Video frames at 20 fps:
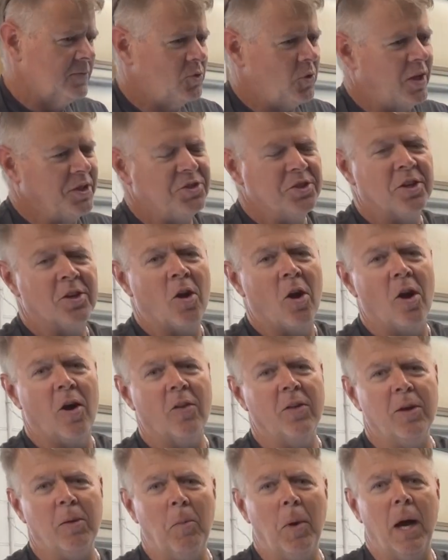So I should
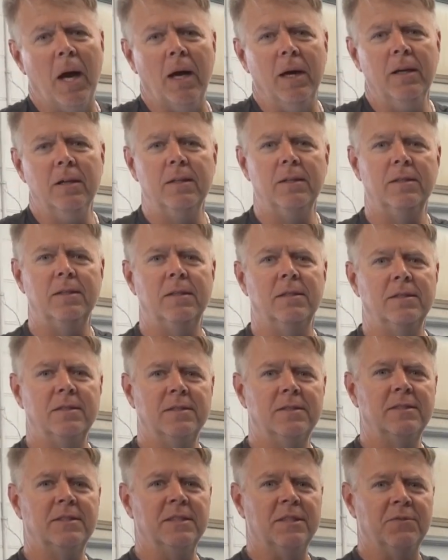call them, huh?
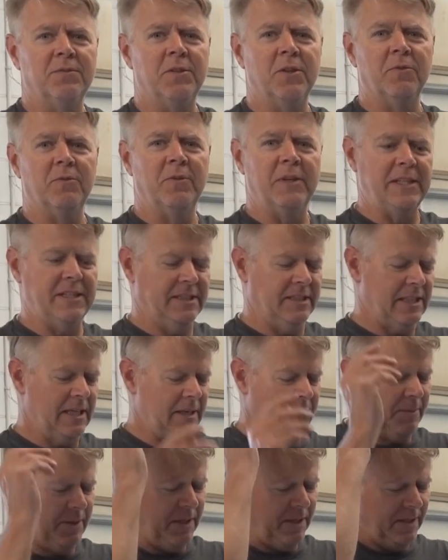See if they'll
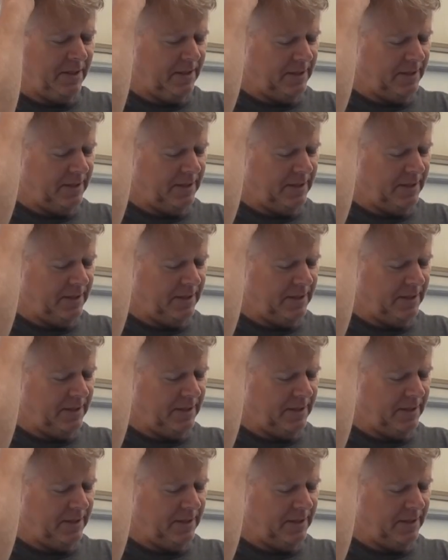FaceTime me.